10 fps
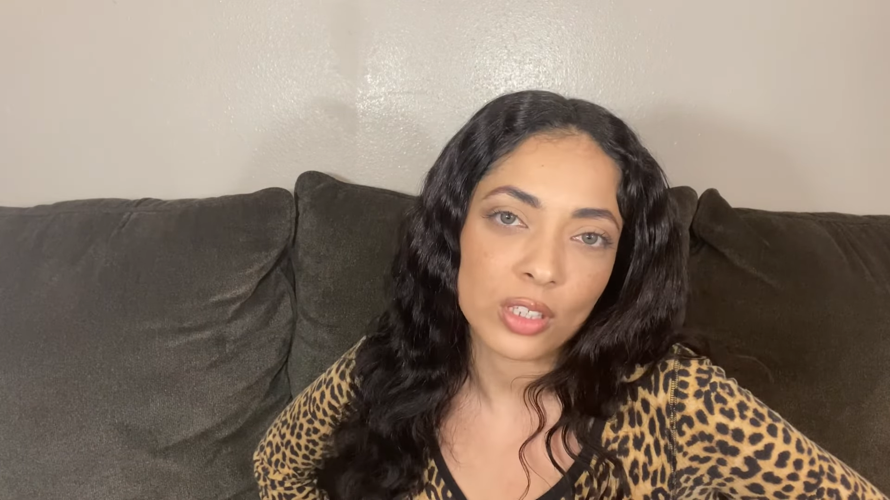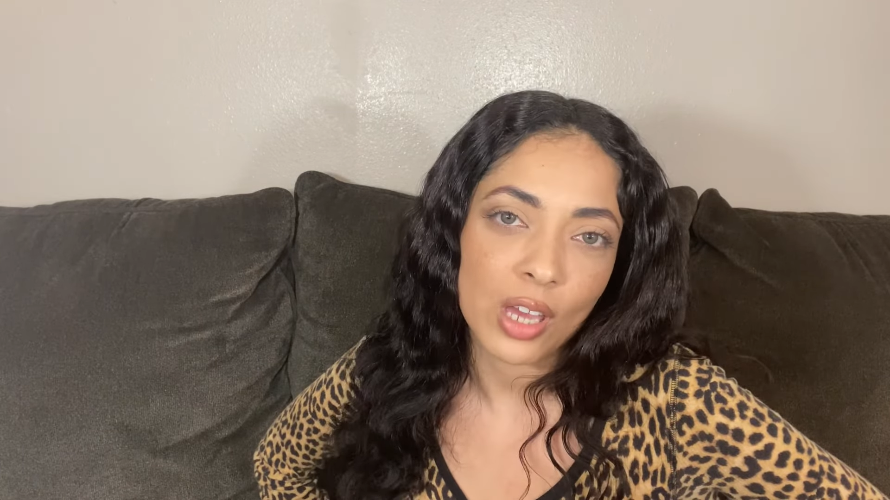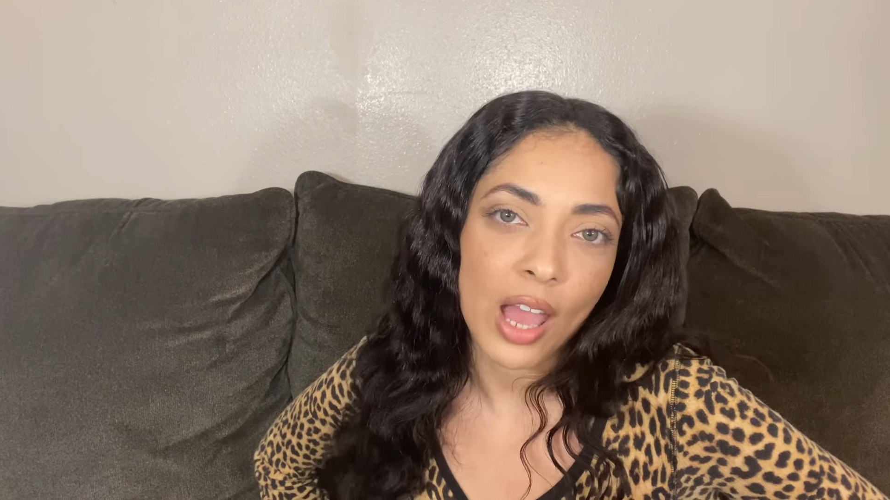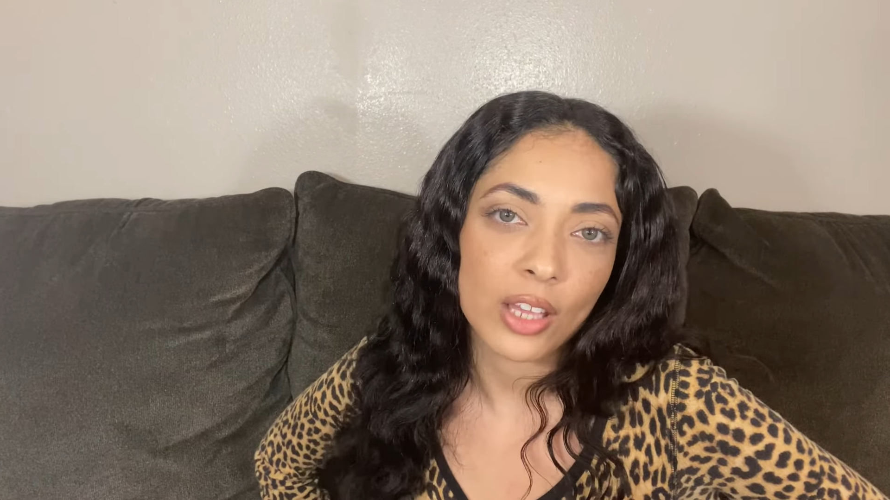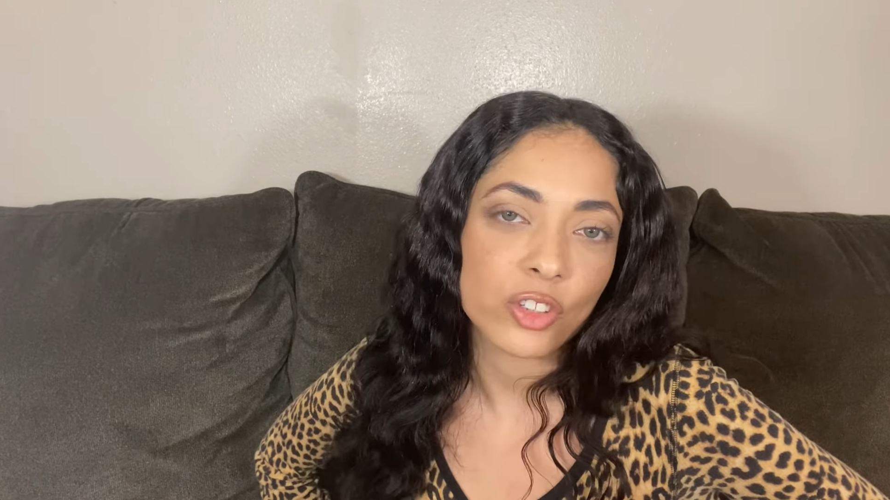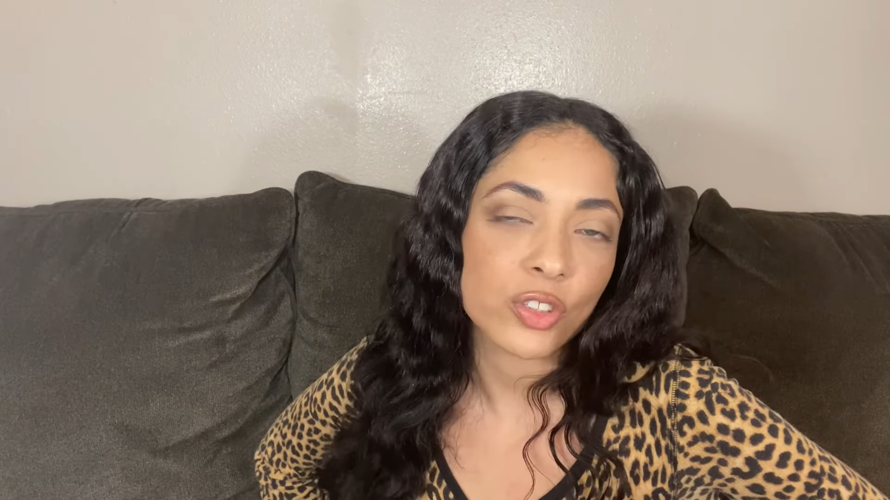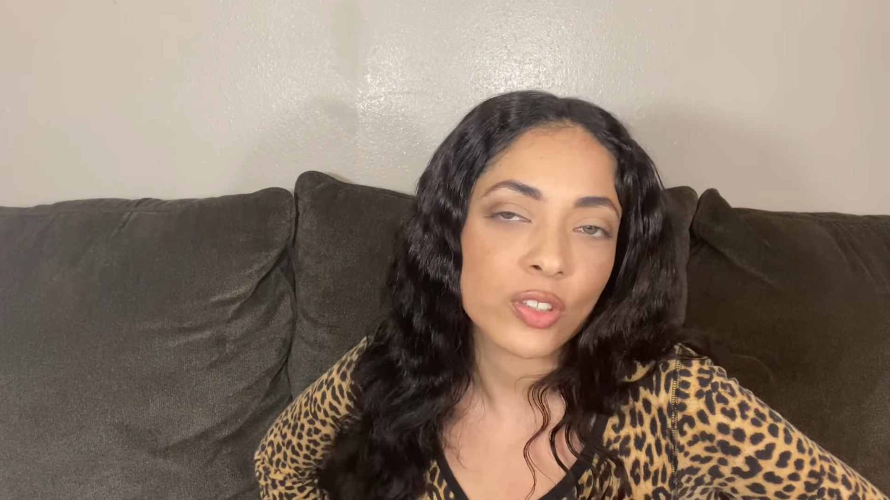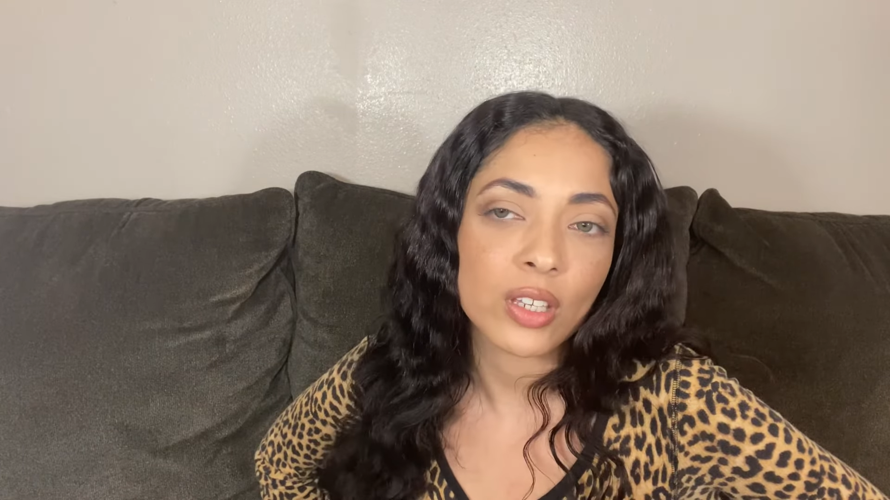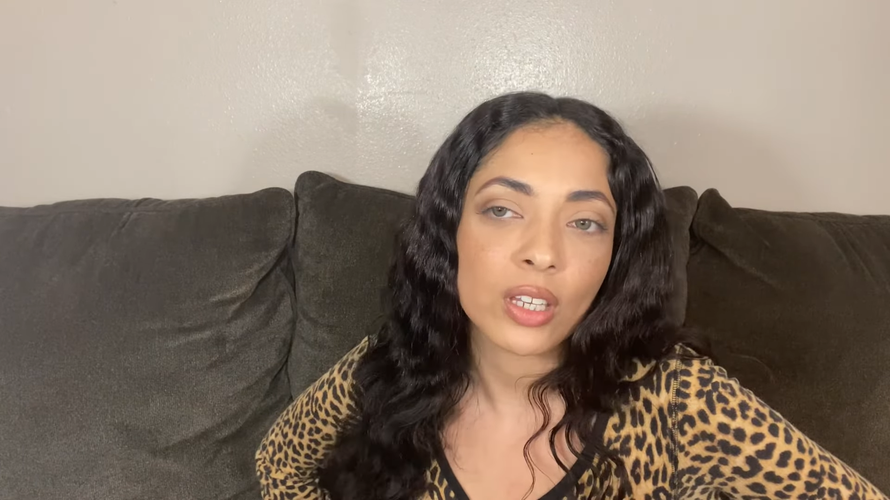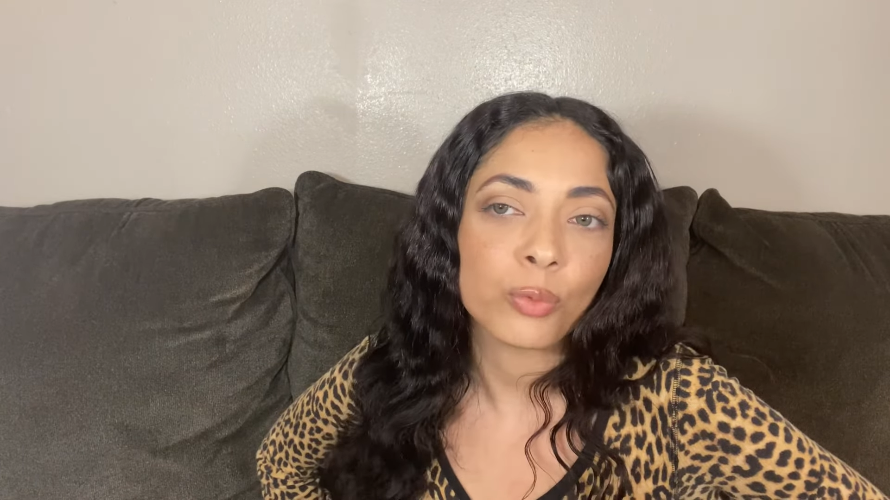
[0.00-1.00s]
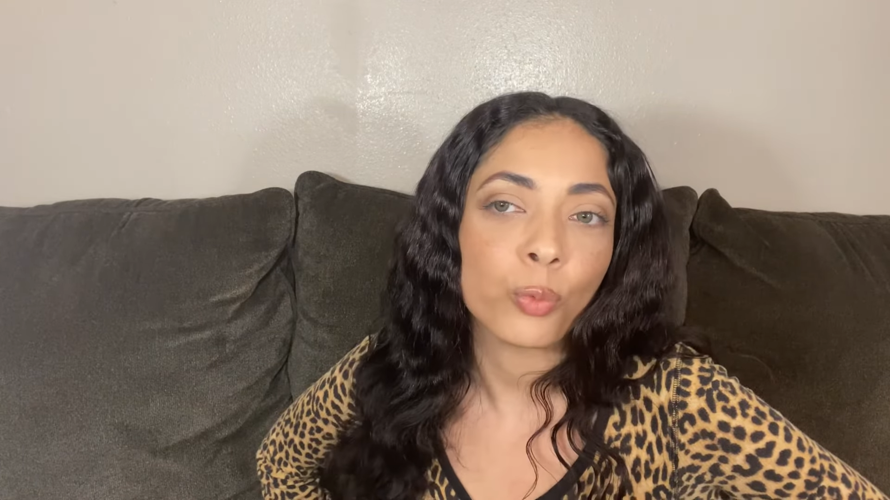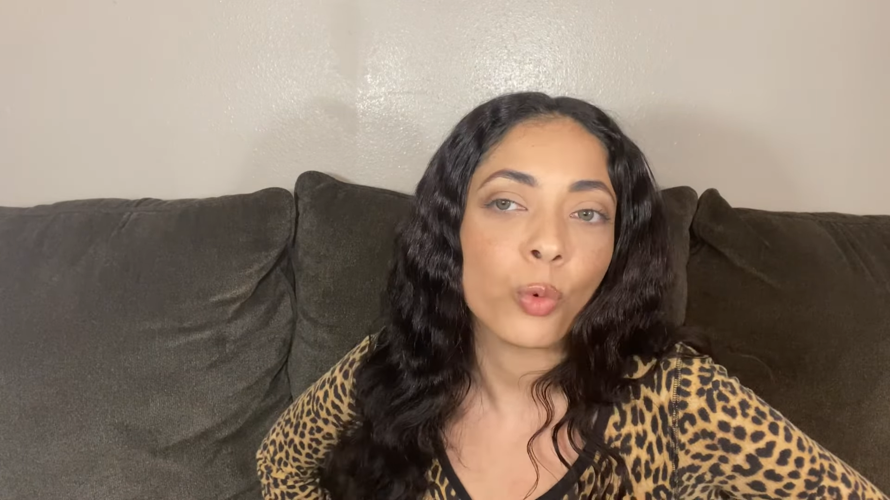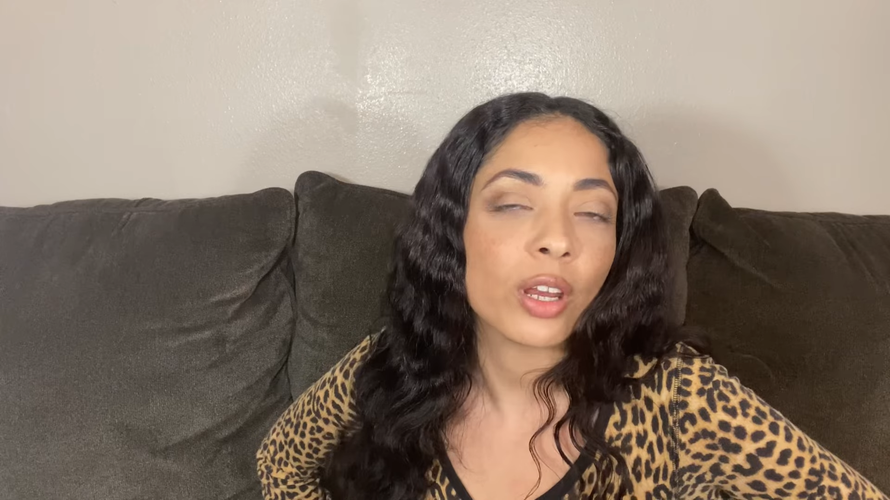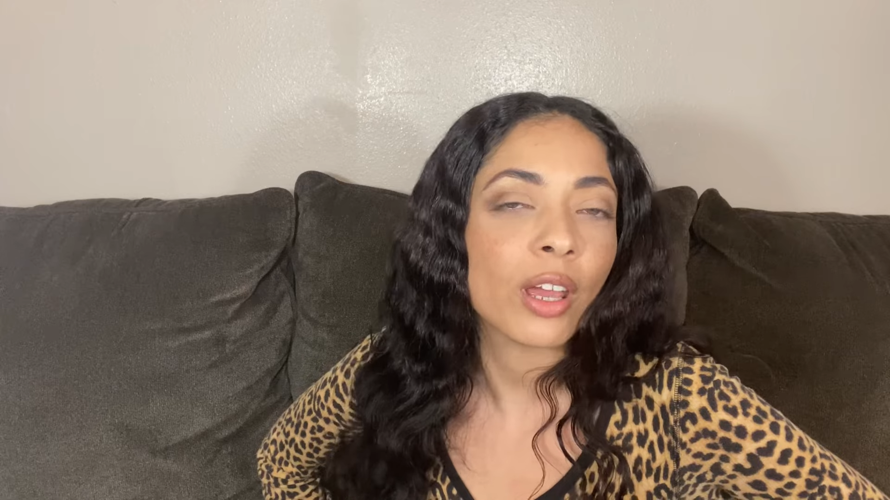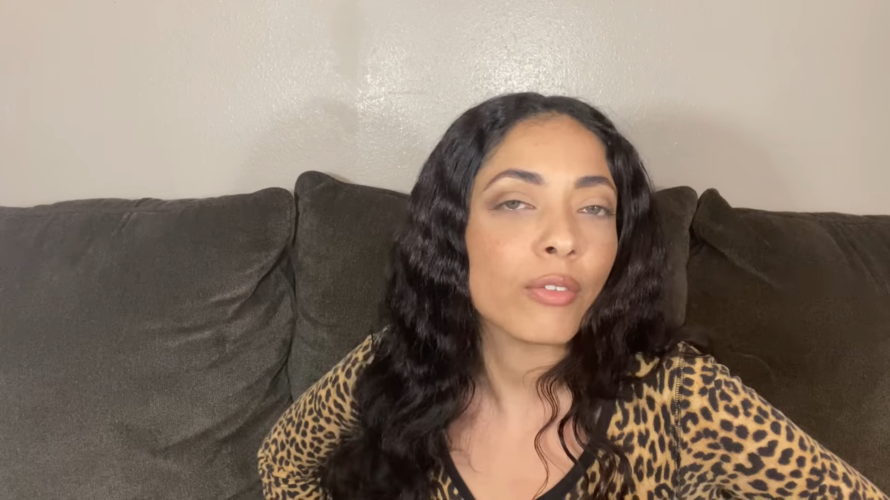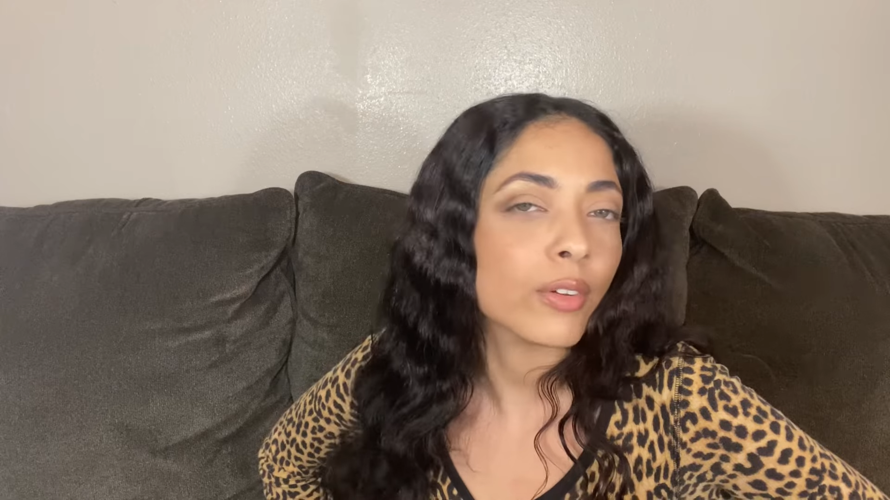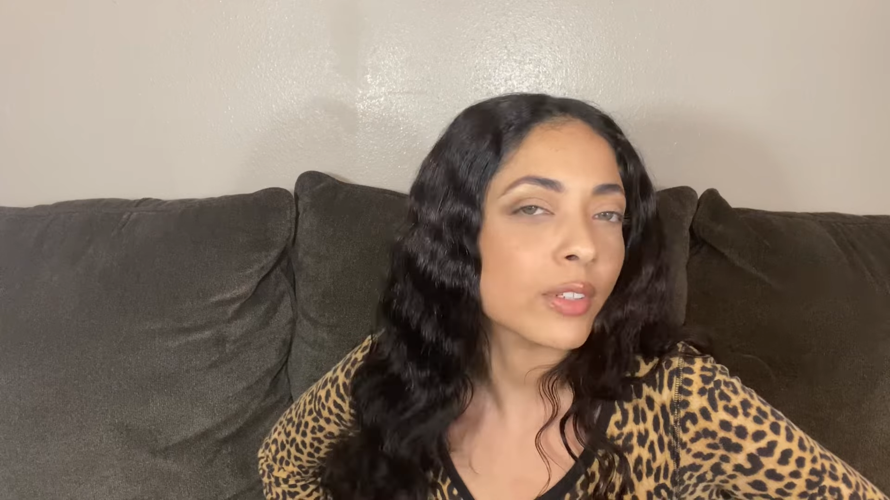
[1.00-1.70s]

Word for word: I just did whatever